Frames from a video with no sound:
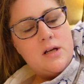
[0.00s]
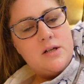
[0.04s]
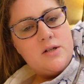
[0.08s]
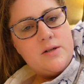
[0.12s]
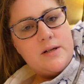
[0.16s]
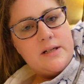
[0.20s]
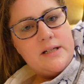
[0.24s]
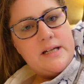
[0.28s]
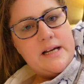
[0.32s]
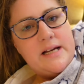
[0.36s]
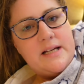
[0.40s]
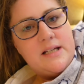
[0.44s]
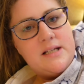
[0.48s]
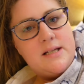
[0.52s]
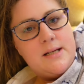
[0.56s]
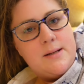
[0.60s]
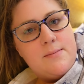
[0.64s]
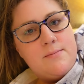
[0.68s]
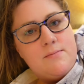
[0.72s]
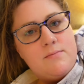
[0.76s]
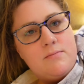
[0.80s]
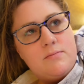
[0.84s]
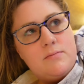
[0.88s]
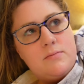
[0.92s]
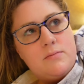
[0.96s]
So I texted
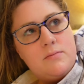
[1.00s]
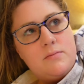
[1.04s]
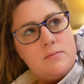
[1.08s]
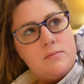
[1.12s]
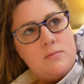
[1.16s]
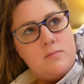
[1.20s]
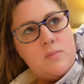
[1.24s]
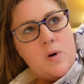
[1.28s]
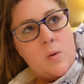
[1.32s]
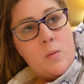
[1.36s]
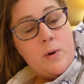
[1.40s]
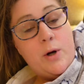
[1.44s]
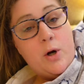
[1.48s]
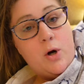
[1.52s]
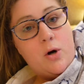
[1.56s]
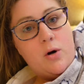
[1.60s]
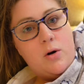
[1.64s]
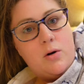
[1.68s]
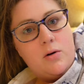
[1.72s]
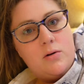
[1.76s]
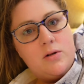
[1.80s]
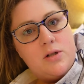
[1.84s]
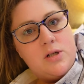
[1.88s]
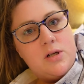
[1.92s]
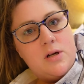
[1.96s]
him when we
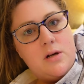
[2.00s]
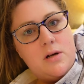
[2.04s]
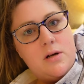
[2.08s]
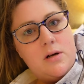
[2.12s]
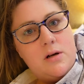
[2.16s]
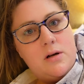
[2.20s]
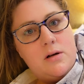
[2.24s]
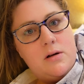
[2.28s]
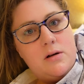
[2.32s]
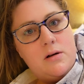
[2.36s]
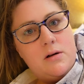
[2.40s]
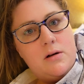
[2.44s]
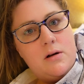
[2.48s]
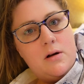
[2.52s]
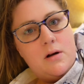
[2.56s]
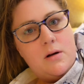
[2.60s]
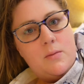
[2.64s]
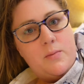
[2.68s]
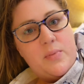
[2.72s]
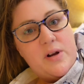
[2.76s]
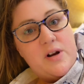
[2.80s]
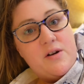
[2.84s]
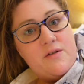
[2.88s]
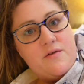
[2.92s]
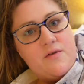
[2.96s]
got to
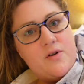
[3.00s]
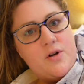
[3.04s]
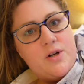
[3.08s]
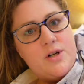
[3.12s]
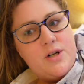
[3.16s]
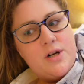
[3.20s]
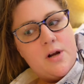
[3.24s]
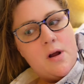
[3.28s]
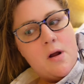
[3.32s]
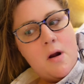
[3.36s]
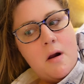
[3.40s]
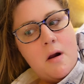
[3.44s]
Biddeford,